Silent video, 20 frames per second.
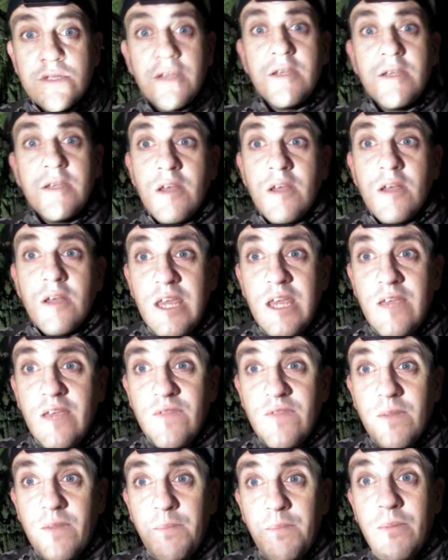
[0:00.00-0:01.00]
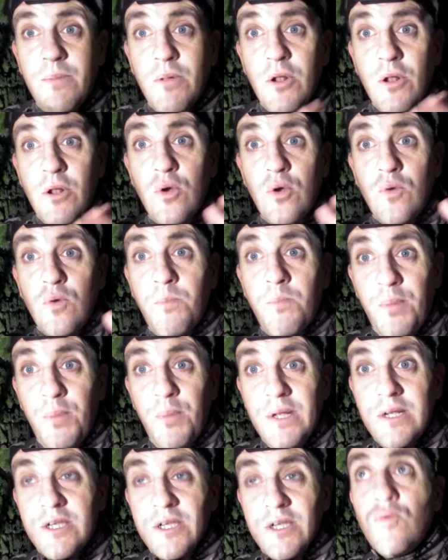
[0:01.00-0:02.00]
even the people who built
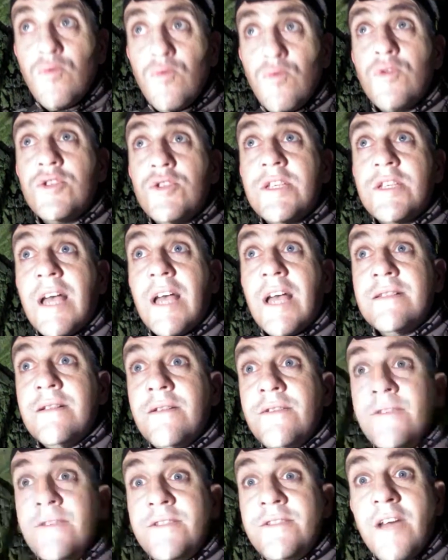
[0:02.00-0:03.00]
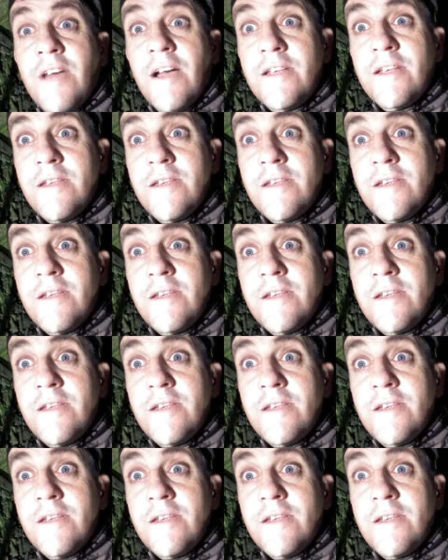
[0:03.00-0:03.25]
Roaches Castle died